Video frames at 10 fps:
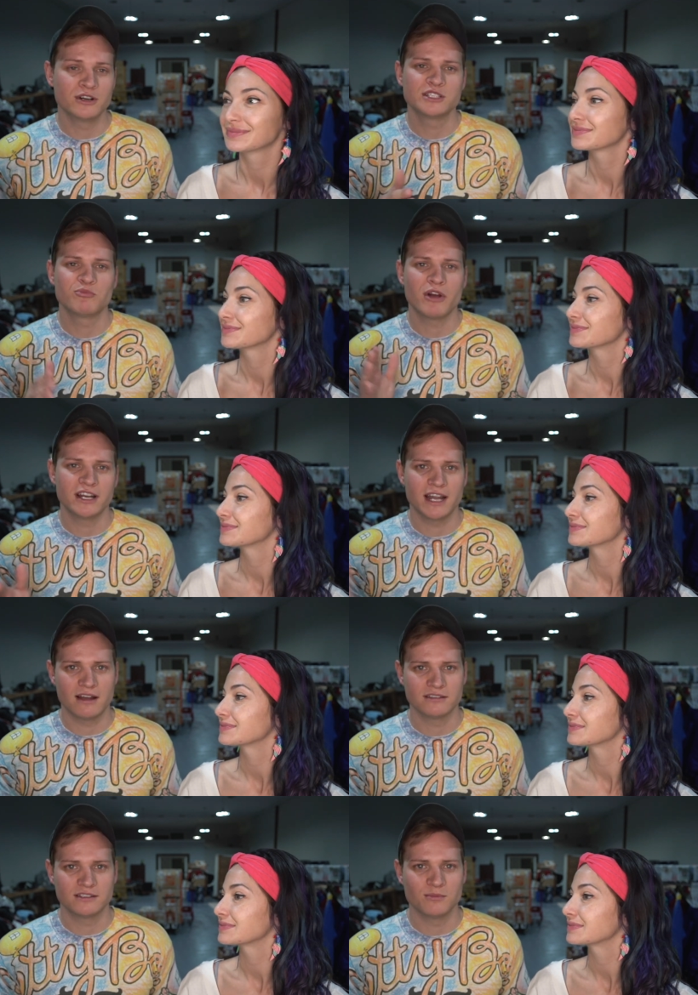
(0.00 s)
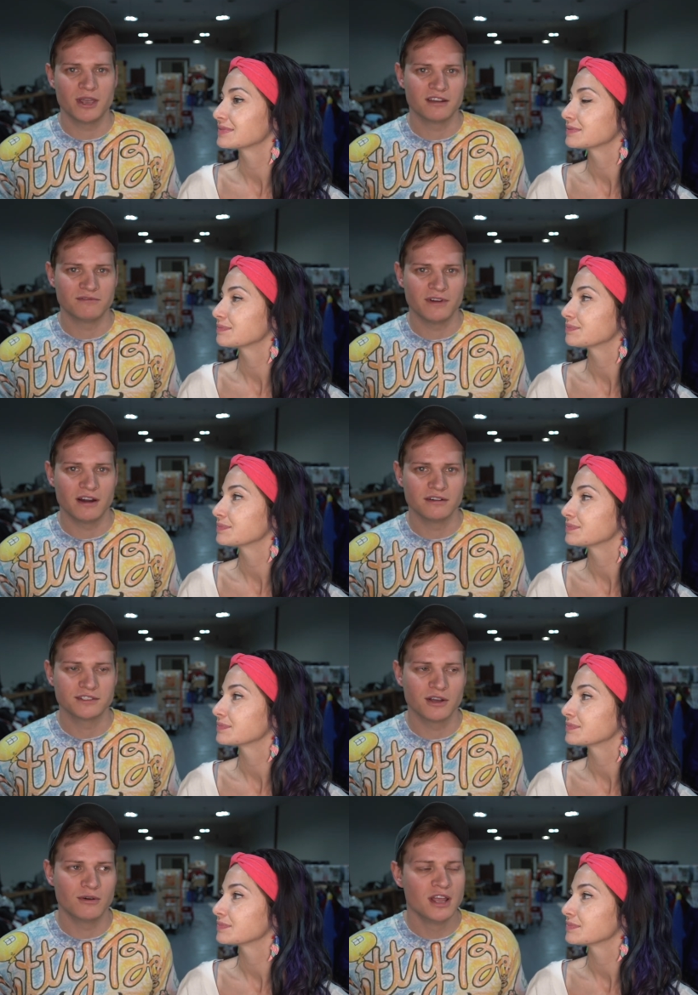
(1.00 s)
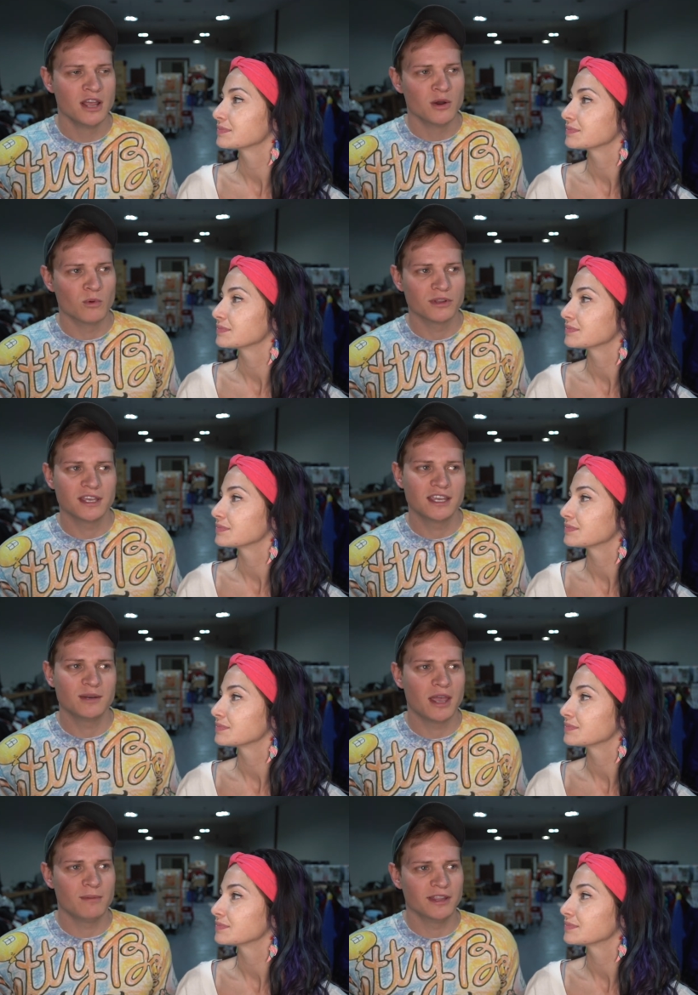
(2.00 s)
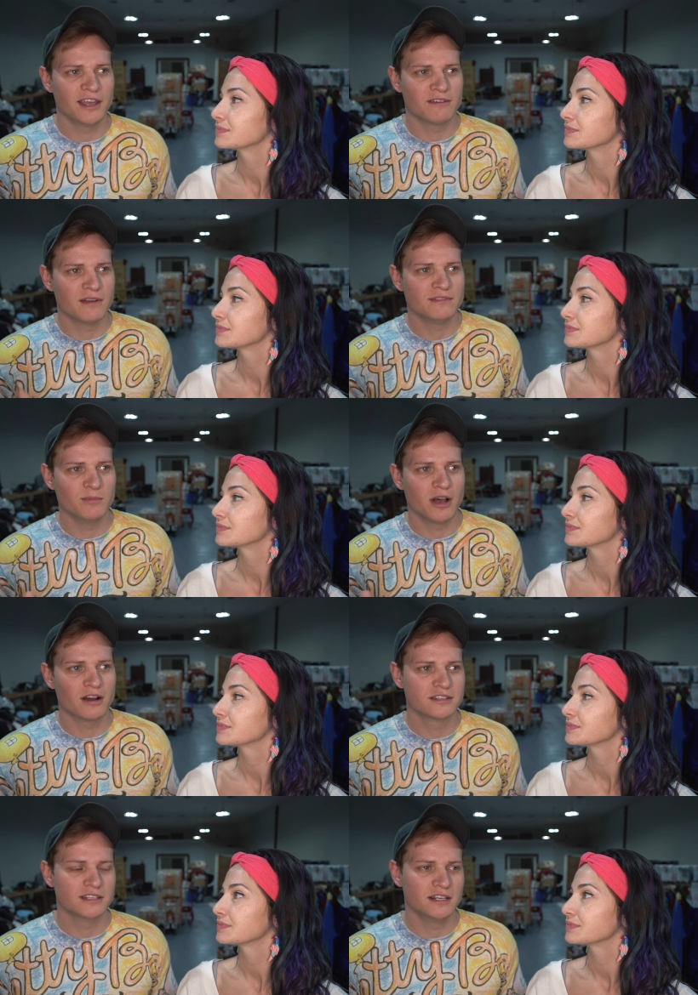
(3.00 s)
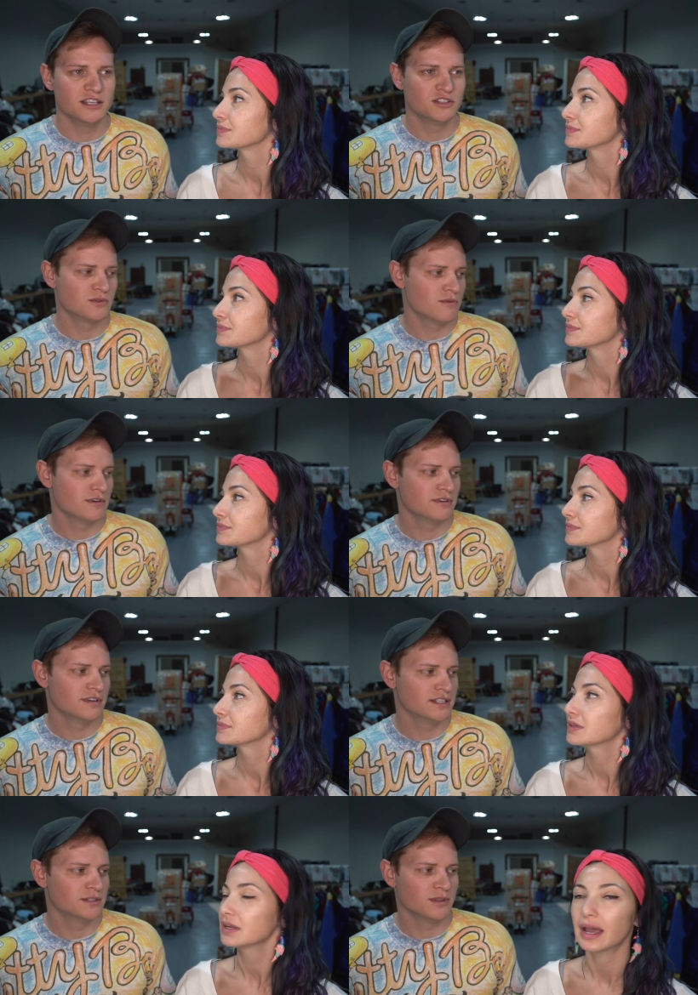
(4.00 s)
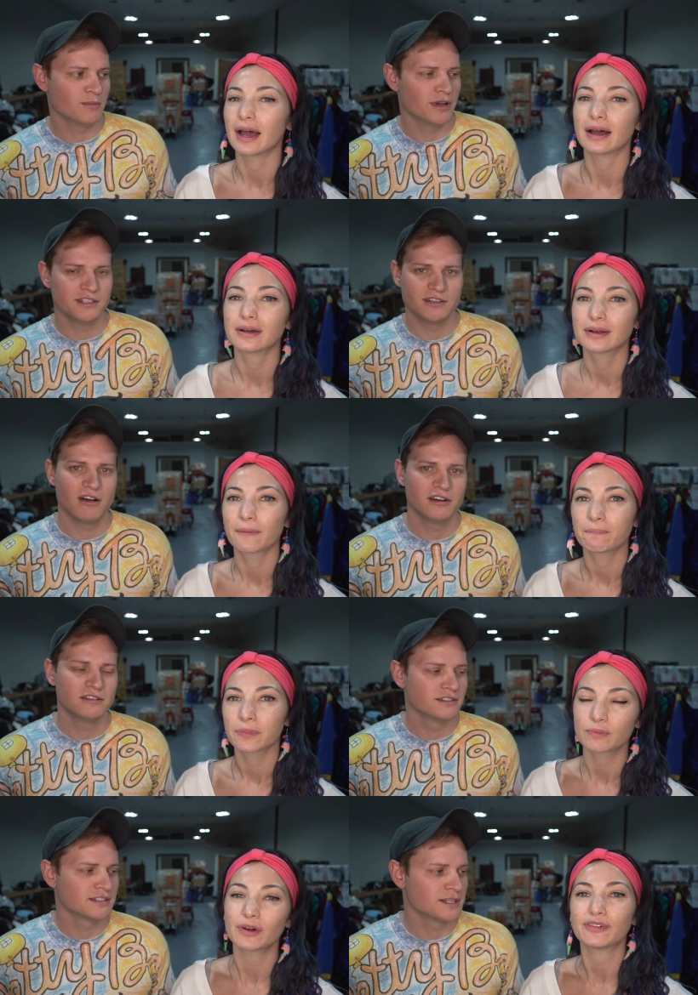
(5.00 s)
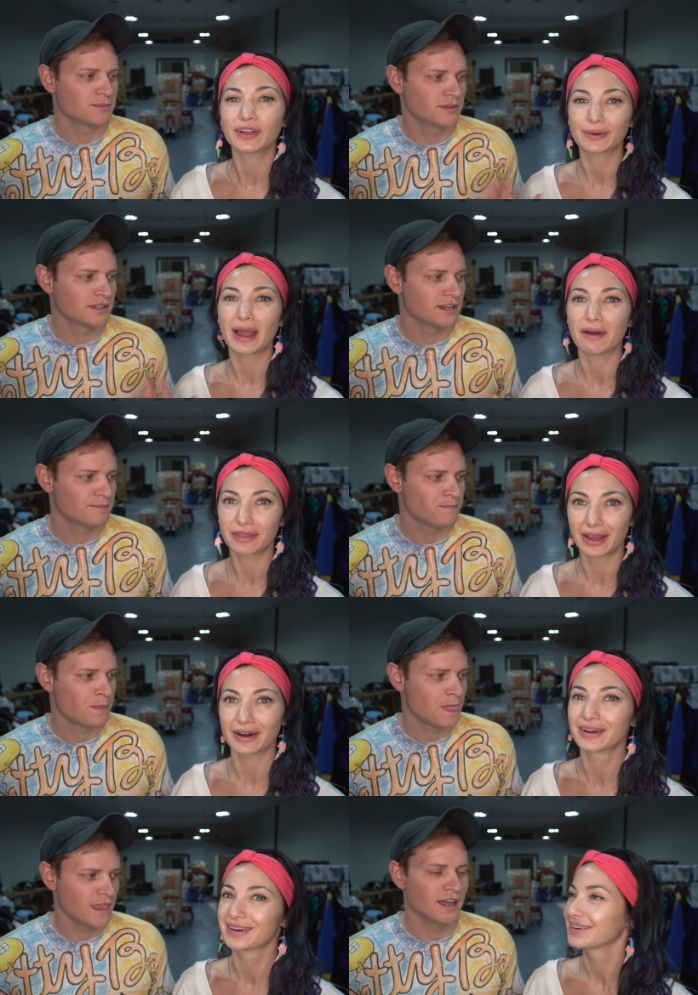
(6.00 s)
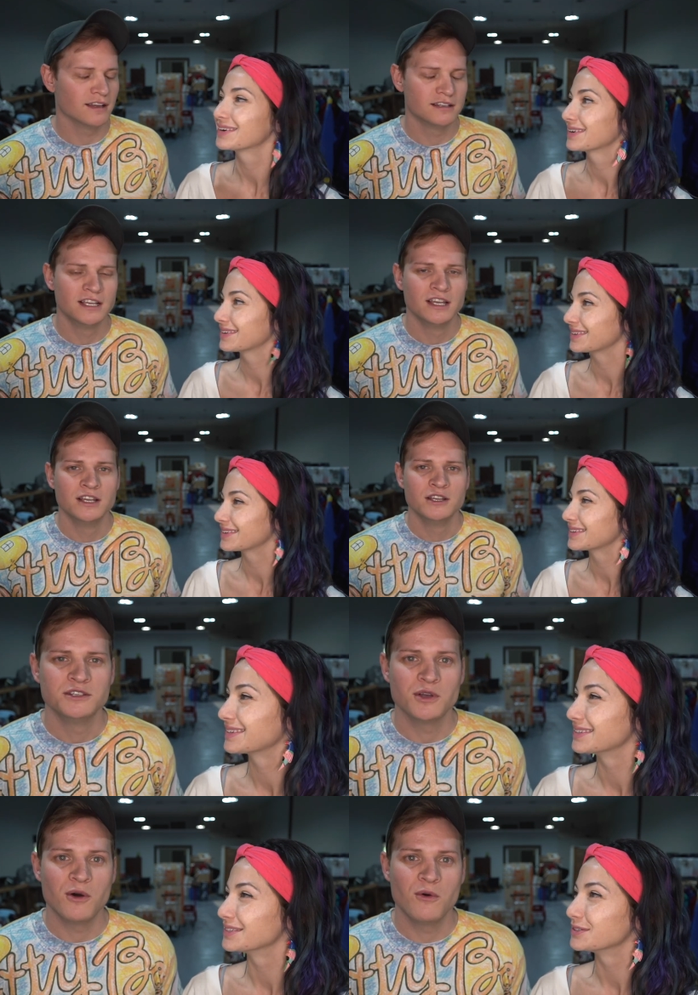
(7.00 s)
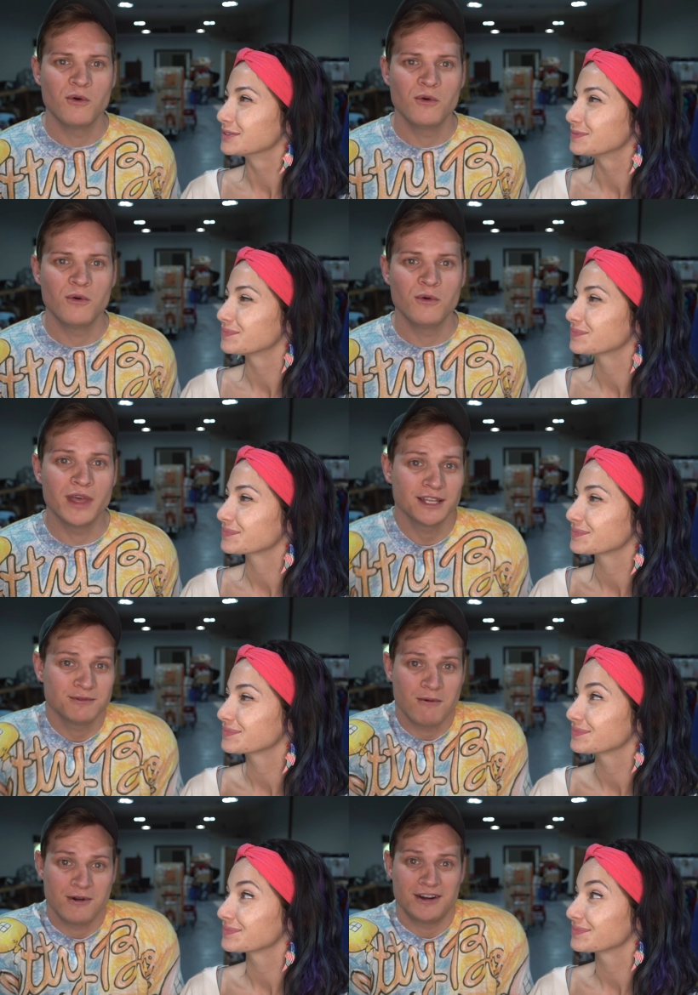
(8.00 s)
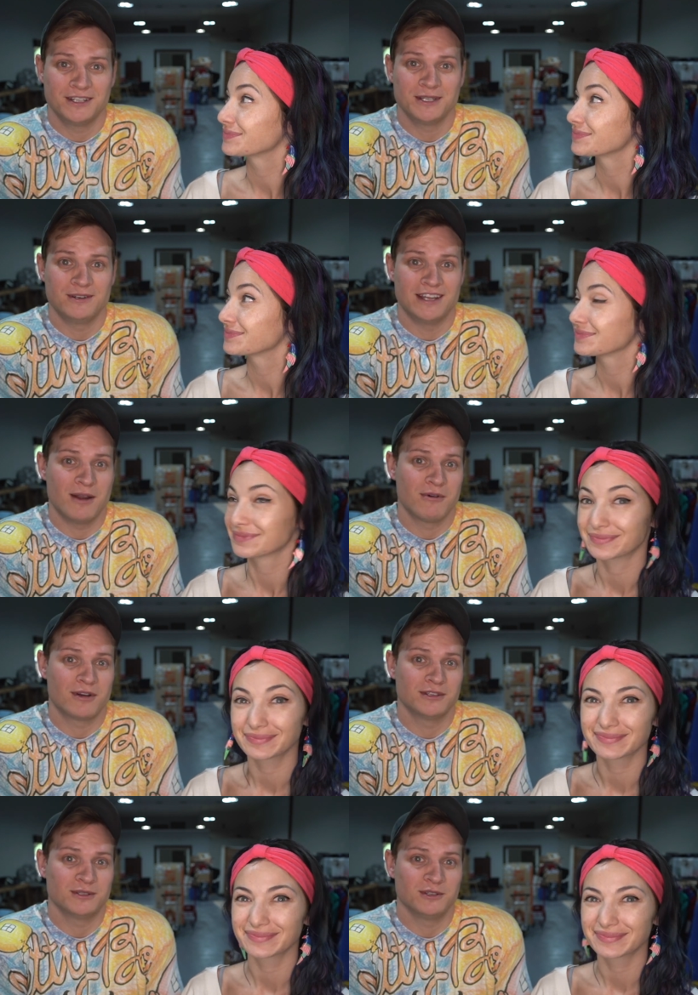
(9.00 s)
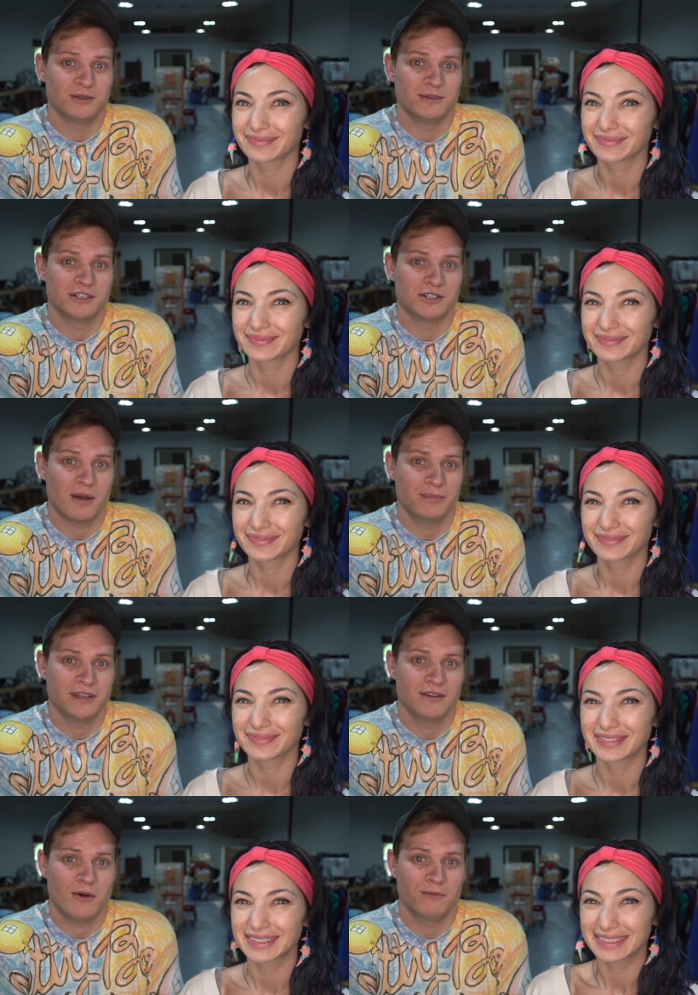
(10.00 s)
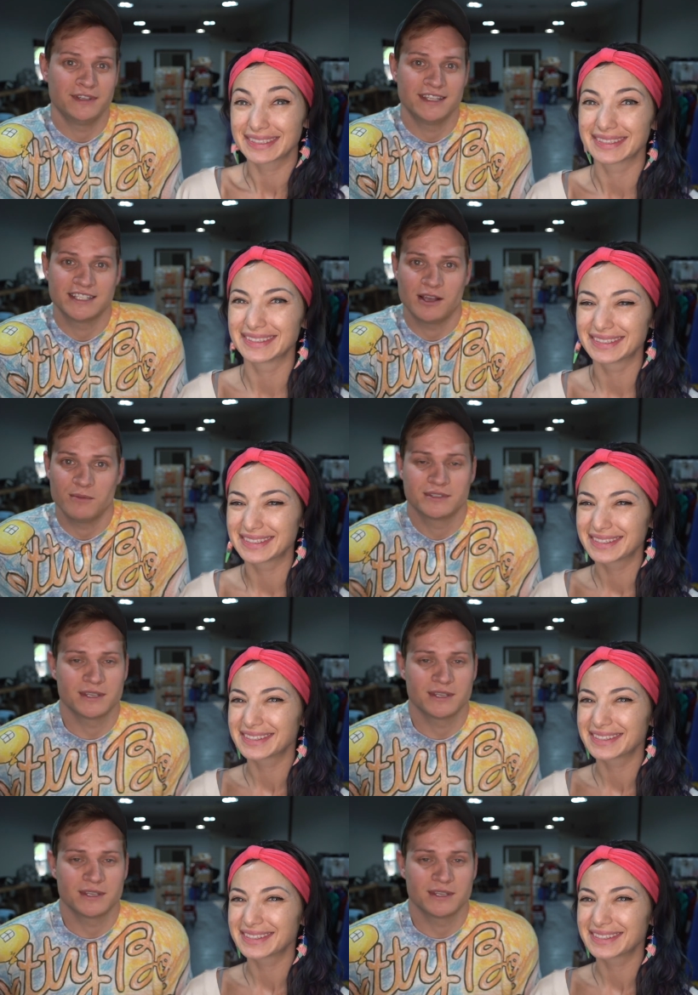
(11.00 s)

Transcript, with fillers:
Speaker 1: we're going to spread it out to make it fair. So we're thinking maybe like 50 bucks in each store until yeah, the money's gone.
Speaker 2: Roughly around like there.
Speaker 1: Yeah. So that's what we're gonna do today. We're gonna do a little bit of shopping. Hopefully this helps